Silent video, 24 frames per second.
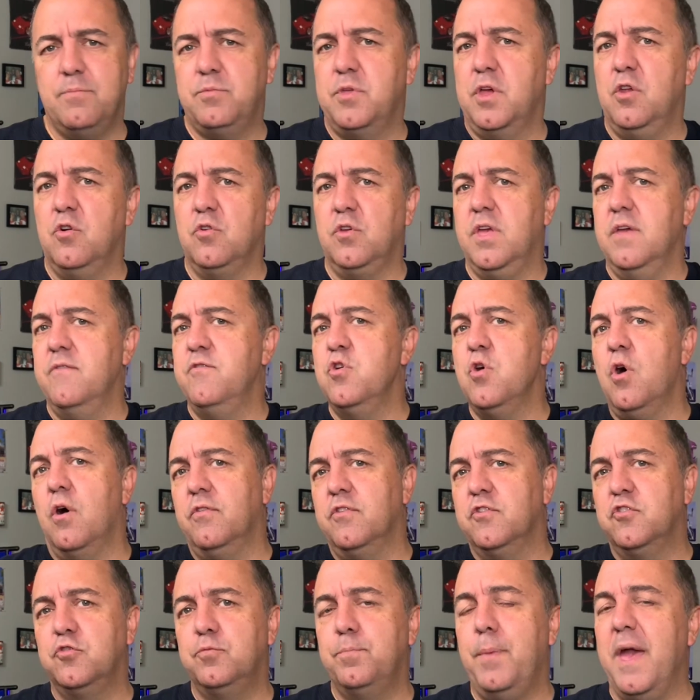They don't give you all the
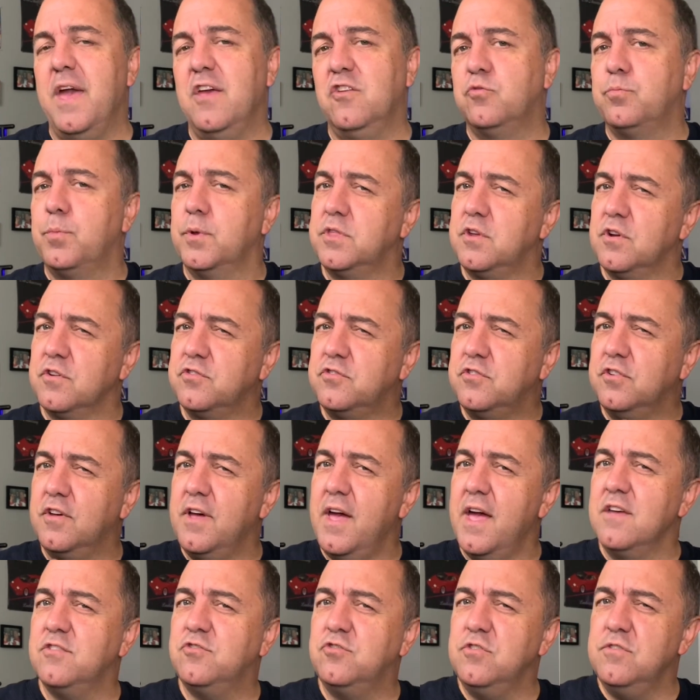space, but they're still
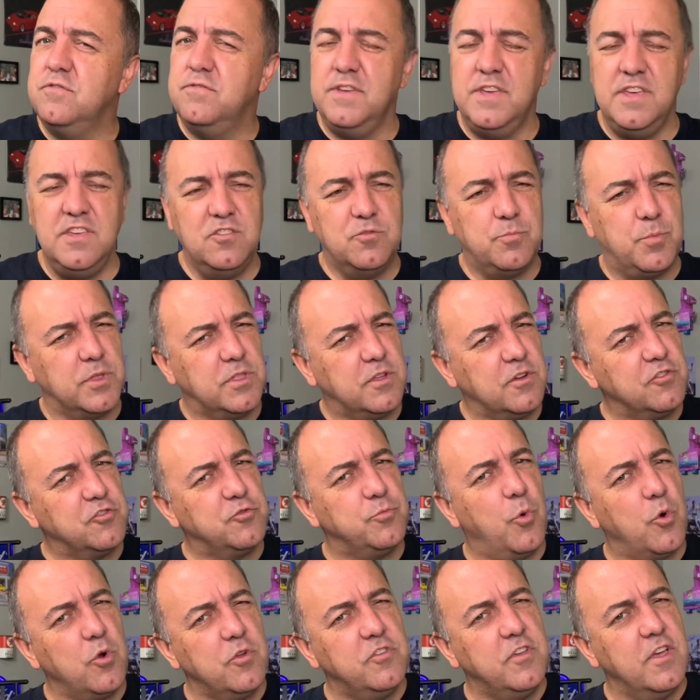SUVs, but they're
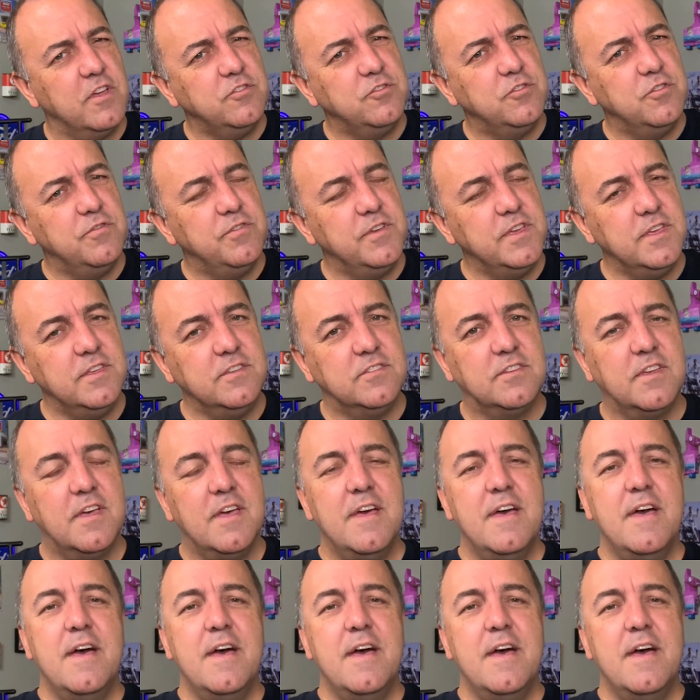sports SUVs.